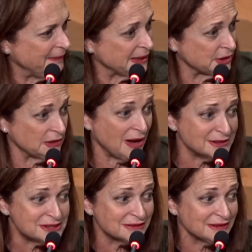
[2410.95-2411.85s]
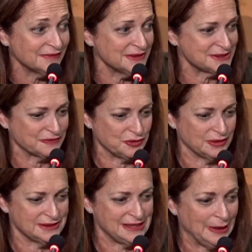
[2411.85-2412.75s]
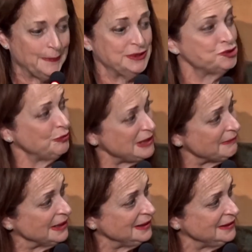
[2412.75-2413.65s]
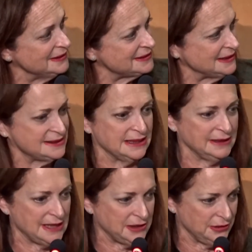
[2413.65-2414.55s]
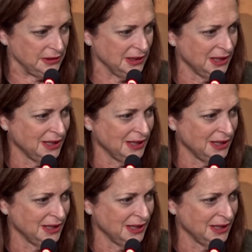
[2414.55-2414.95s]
It could also give us, of course, help in treatment in the sense that we could